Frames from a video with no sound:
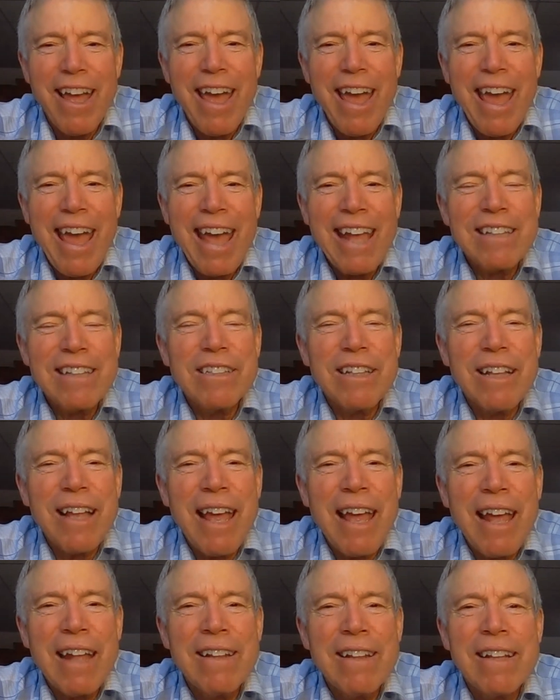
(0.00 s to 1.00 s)

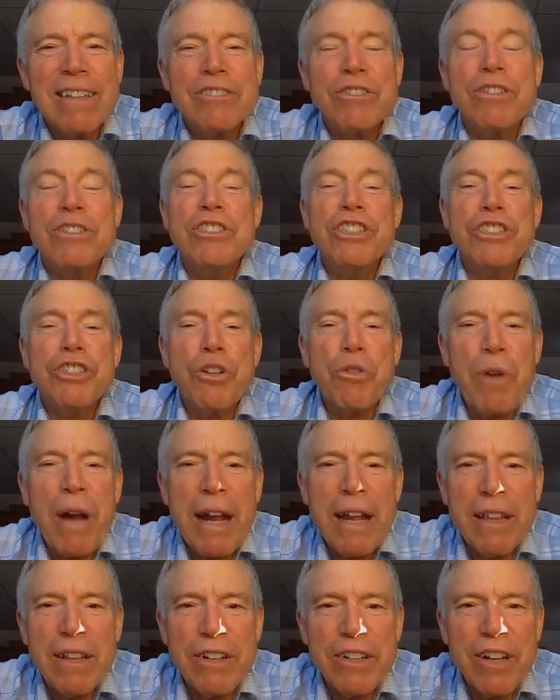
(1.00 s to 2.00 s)
And so it's just a
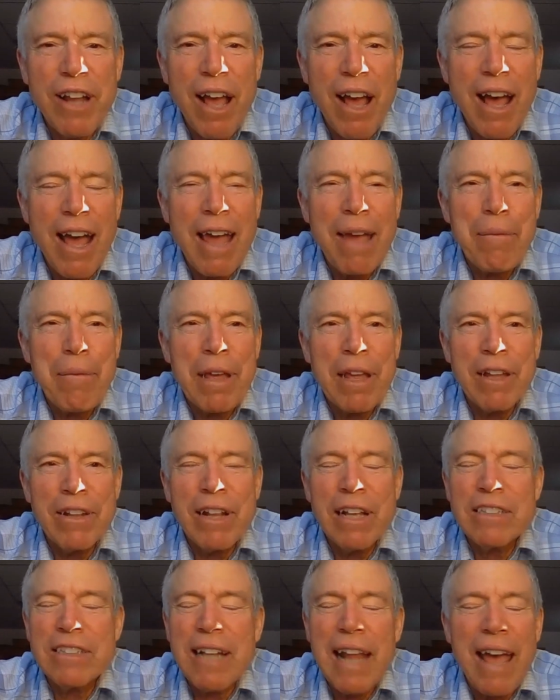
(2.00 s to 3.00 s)
regular time. It
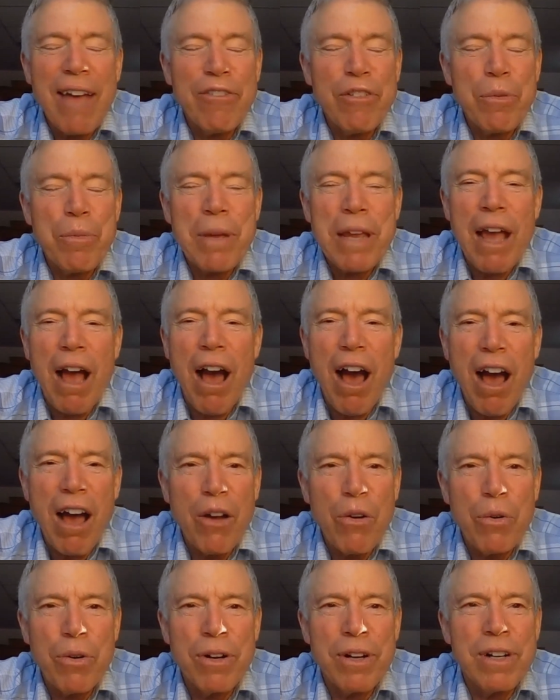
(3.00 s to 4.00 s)
doesn't have to be
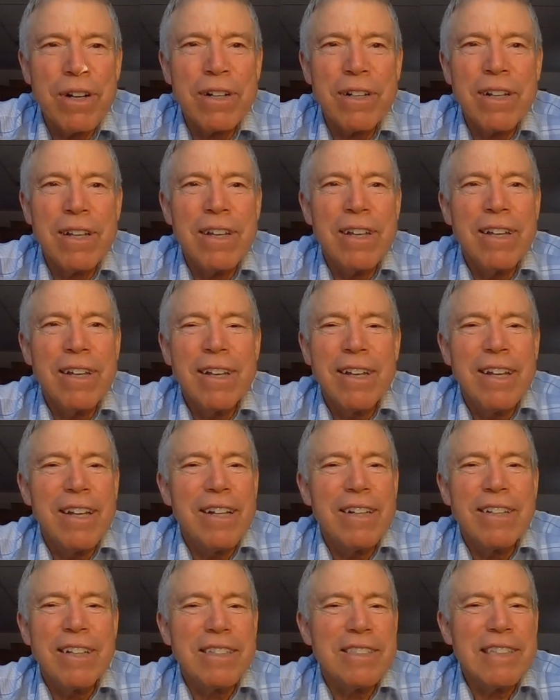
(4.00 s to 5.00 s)
awkward
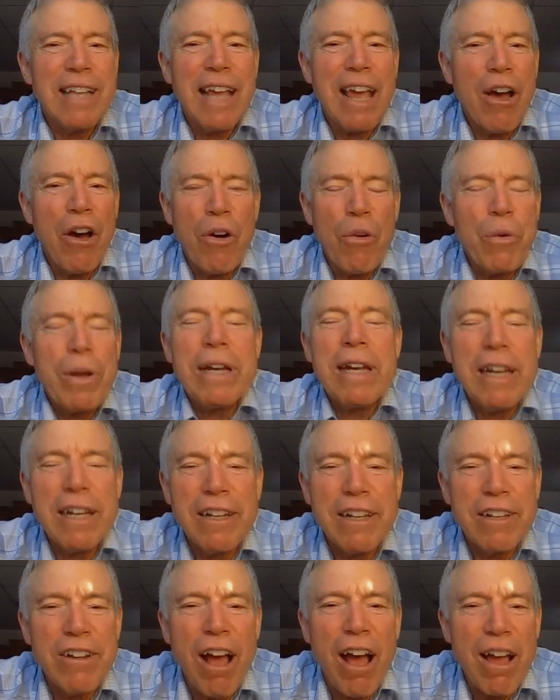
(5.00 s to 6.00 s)
to say, oh, we need
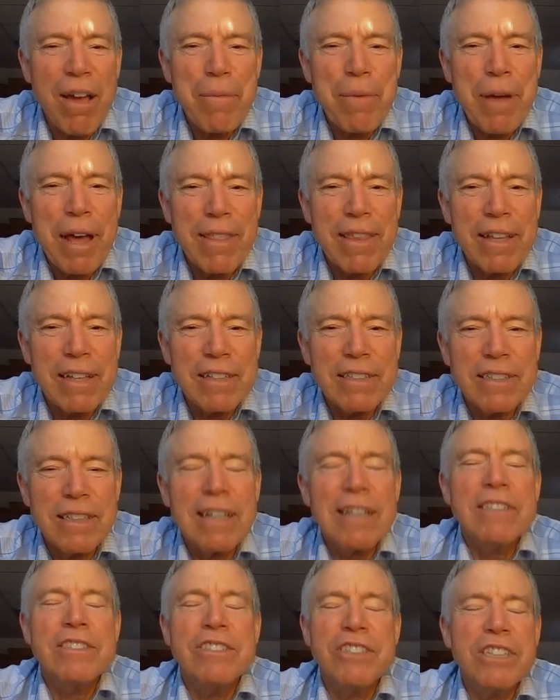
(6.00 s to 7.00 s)
to talk about this.
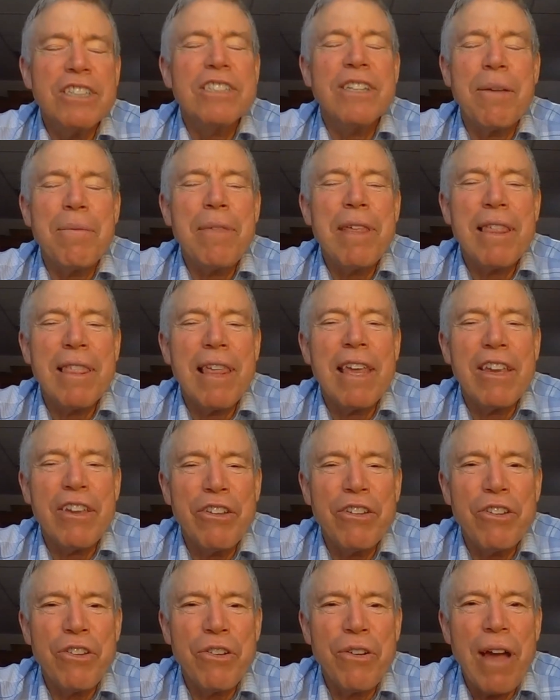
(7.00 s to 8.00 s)
It's just something that you
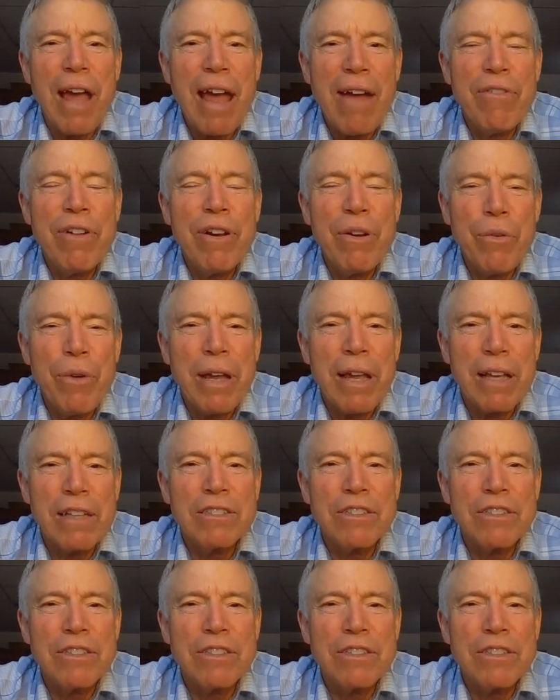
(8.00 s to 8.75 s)
do every week.